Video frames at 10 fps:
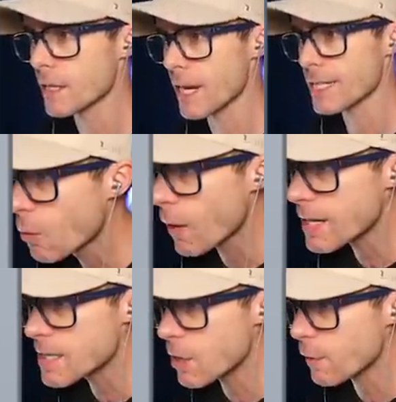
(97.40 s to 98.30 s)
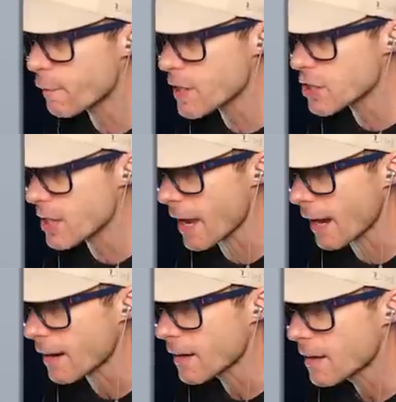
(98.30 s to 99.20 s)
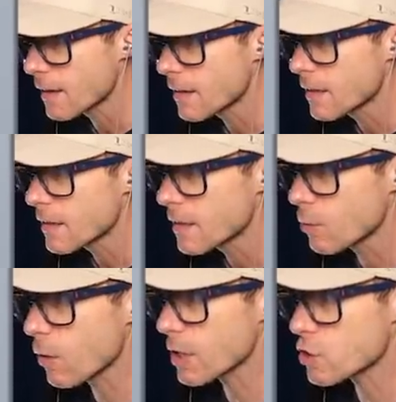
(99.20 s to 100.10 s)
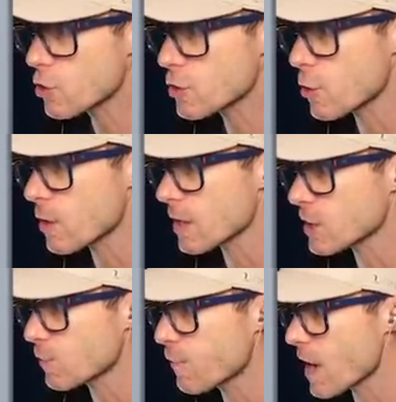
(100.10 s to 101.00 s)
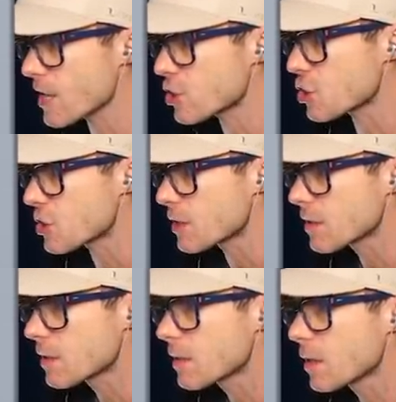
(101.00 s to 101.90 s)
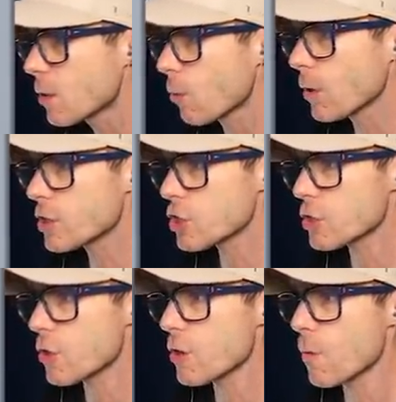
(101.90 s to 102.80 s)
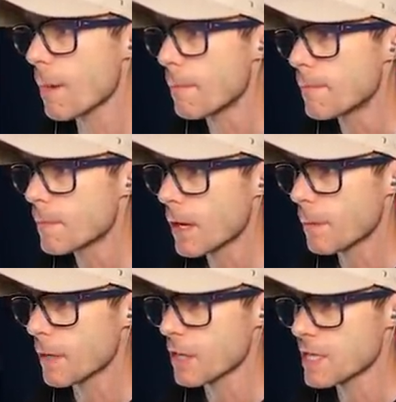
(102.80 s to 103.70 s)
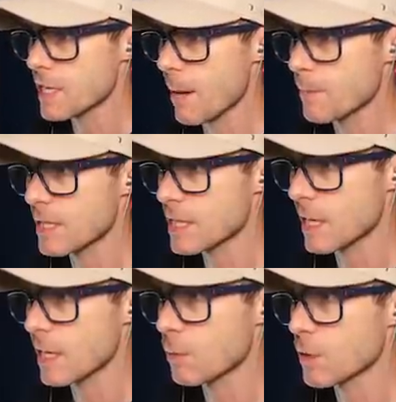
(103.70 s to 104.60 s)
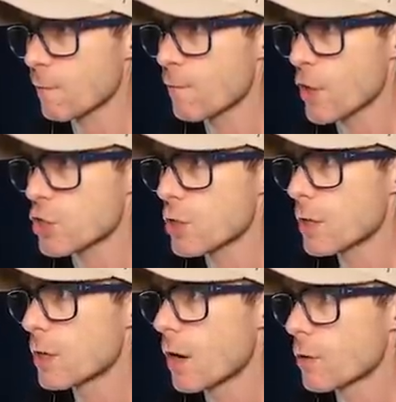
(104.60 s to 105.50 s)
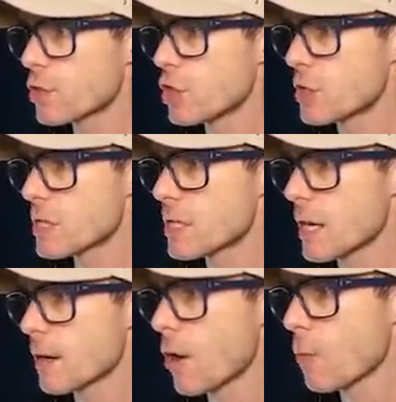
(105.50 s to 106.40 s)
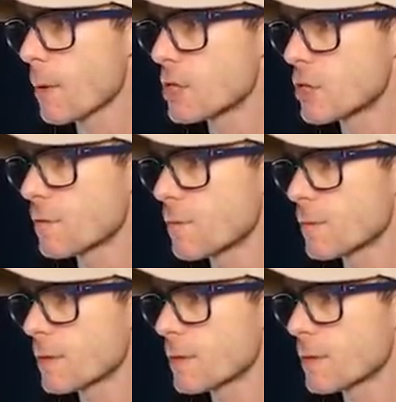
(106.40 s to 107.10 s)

the desk. Why is there a fish there? What did you do to this fish? What did you do to him? I'm gonna slap this lady with the fish. Oh, she just said a whole bunch of